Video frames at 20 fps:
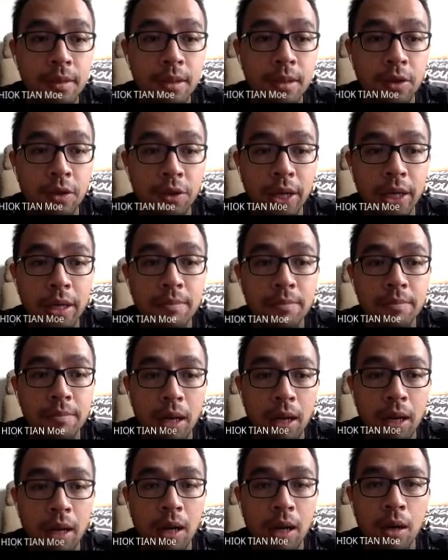Okay,
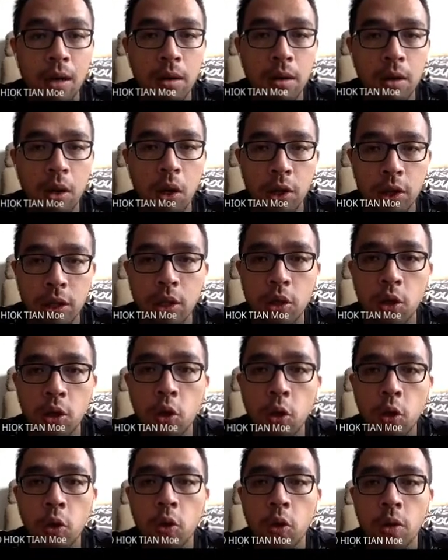or the
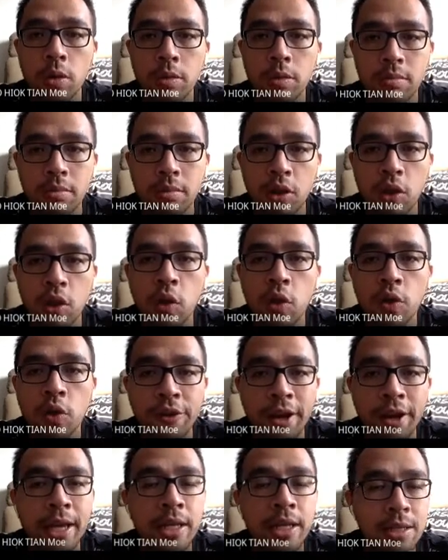low
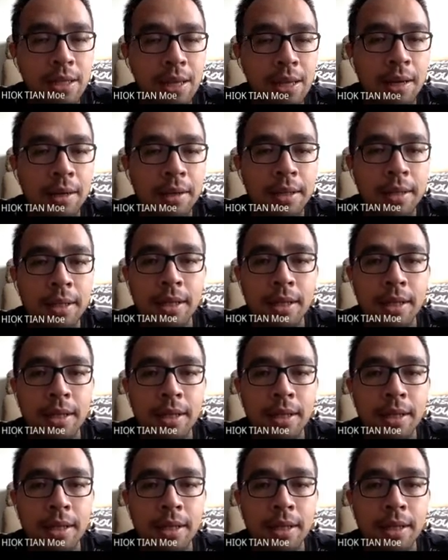range lah.